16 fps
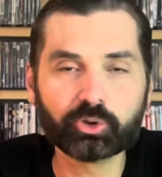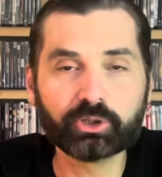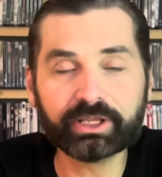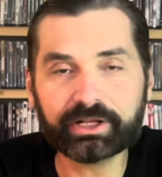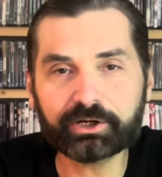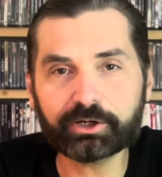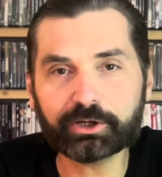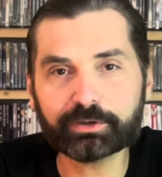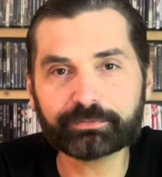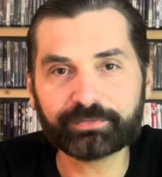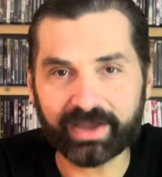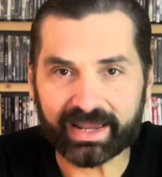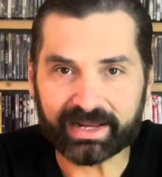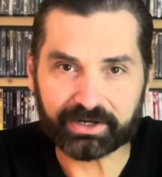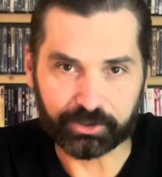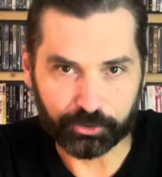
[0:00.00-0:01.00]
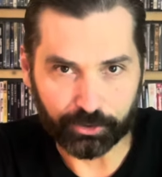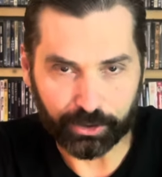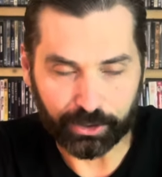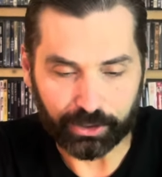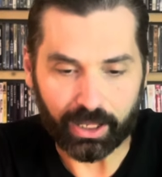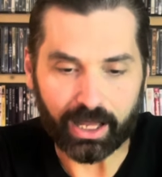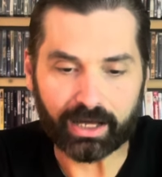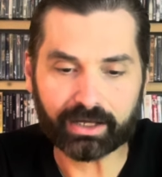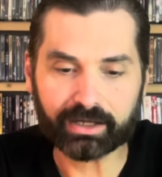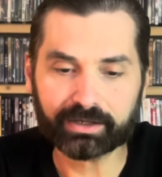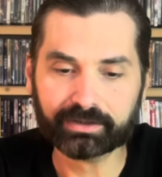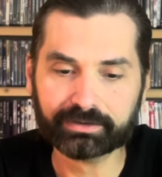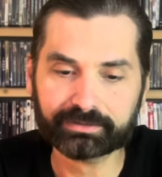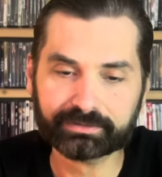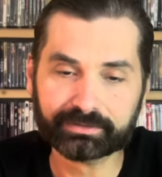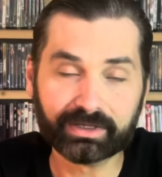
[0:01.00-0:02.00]
Linda Van der Klok,
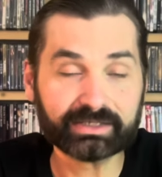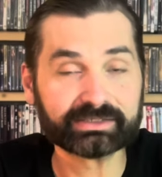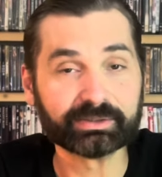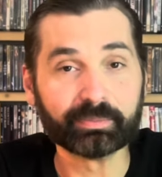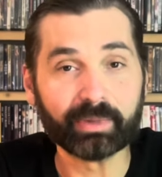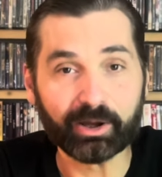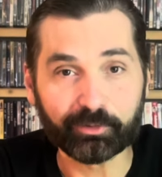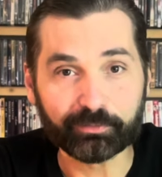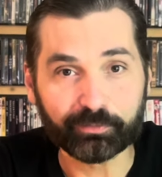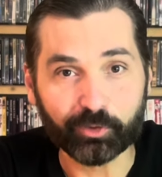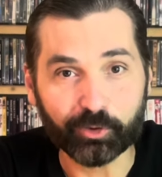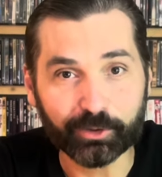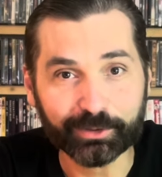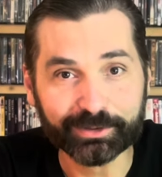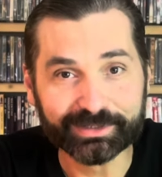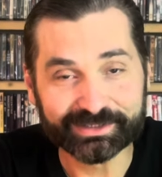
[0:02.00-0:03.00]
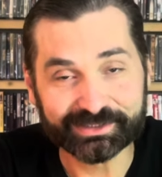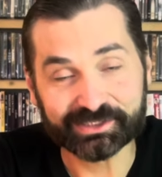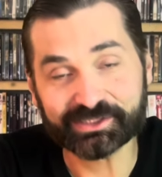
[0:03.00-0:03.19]
that's a mouthful, is a